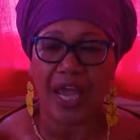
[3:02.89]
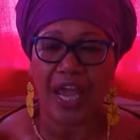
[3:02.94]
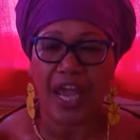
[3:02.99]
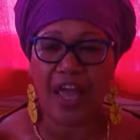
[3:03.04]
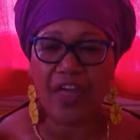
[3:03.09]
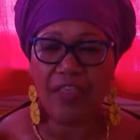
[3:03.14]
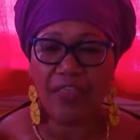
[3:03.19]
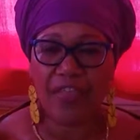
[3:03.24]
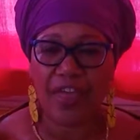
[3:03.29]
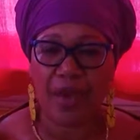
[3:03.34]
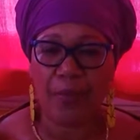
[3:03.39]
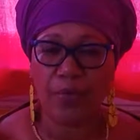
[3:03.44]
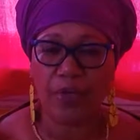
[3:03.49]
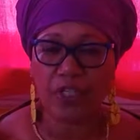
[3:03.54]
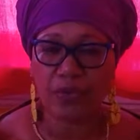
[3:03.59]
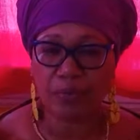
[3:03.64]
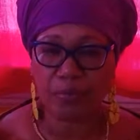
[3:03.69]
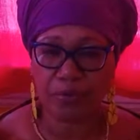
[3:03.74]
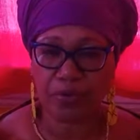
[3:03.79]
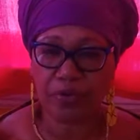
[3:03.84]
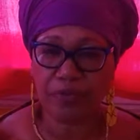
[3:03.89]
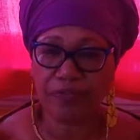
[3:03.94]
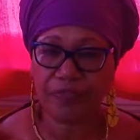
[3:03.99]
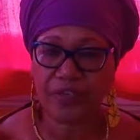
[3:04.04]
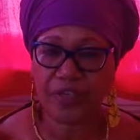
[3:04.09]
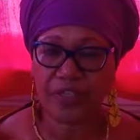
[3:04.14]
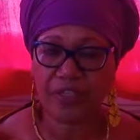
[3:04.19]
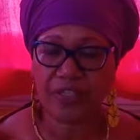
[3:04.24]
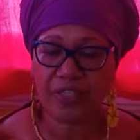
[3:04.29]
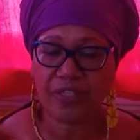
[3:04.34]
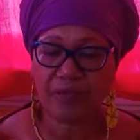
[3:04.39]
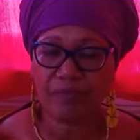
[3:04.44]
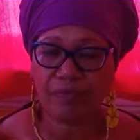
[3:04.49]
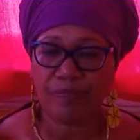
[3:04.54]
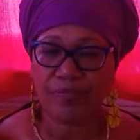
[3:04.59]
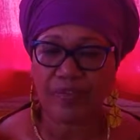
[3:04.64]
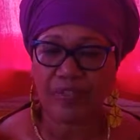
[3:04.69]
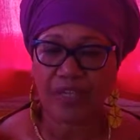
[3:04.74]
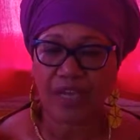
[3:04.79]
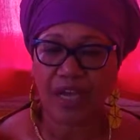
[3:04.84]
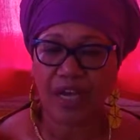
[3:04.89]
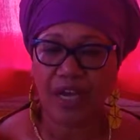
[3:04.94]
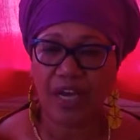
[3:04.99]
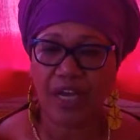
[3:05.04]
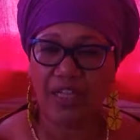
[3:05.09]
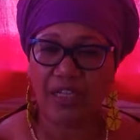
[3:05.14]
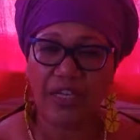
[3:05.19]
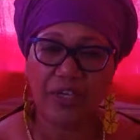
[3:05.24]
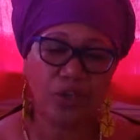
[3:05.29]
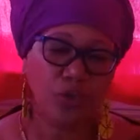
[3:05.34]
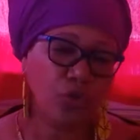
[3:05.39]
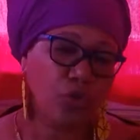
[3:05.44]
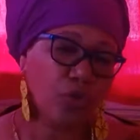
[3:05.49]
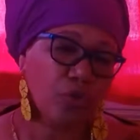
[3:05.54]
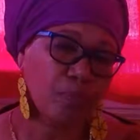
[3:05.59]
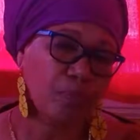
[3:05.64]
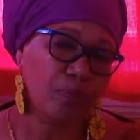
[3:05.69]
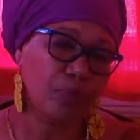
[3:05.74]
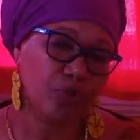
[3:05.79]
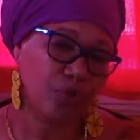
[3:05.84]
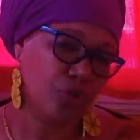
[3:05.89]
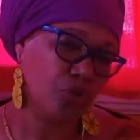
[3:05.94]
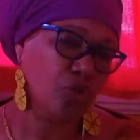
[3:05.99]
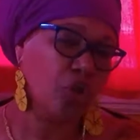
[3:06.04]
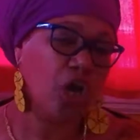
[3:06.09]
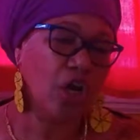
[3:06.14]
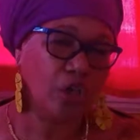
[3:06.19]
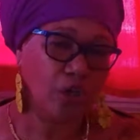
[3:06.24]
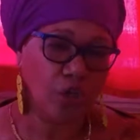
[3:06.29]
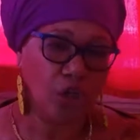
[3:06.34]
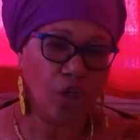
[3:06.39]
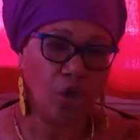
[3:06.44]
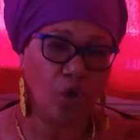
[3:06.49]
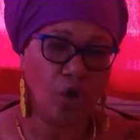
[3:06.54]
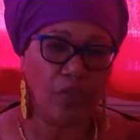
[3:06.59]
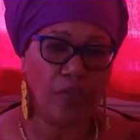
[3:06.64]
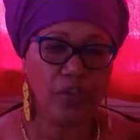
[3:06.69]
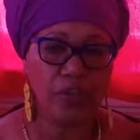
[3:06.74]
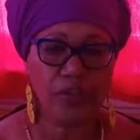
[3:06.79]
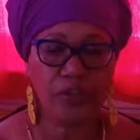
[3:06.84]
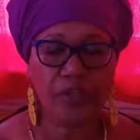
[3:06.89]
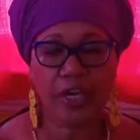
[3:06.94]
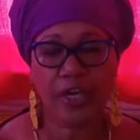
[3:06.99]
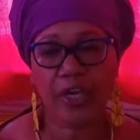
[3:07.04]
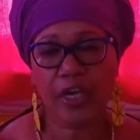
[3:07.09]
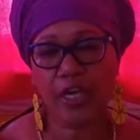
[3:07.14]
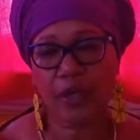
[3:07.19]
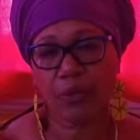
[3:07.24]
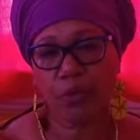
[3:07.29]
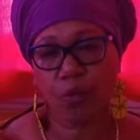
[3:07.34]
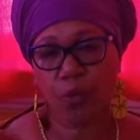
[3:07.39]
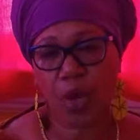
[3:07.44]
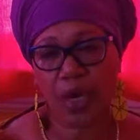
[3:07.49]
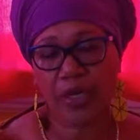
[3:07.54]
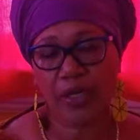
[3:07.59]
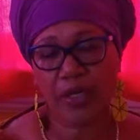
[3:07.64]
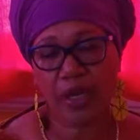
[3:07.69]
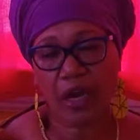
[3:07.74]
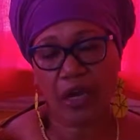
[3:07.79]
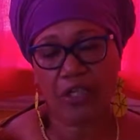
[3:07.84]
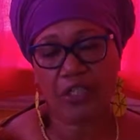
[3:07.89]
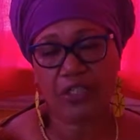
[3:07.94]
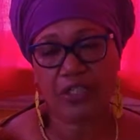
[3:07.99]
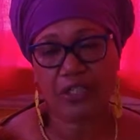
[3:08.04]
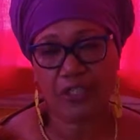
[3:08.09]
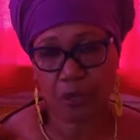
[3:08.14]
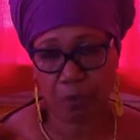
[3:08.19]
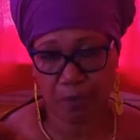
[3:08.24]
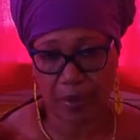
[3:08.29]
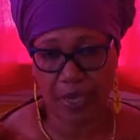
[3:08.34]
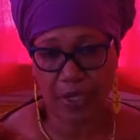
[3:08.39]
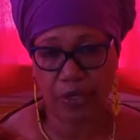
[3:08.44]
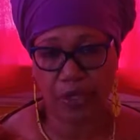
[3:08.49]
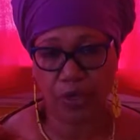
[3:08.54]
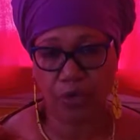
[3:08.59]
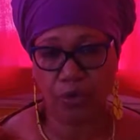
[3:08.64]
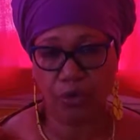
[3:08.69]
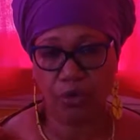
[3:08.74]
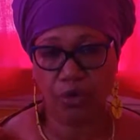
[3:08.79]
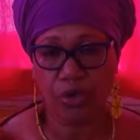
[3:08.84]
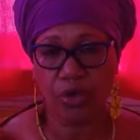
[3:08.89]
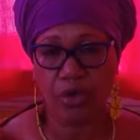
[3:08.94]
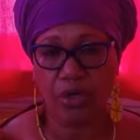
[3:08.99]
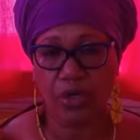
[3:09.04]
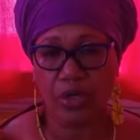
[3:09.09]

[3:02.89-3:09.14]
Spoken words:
And then when it's perfect, let it cook, turn it on low, and then you take 1 large tomato,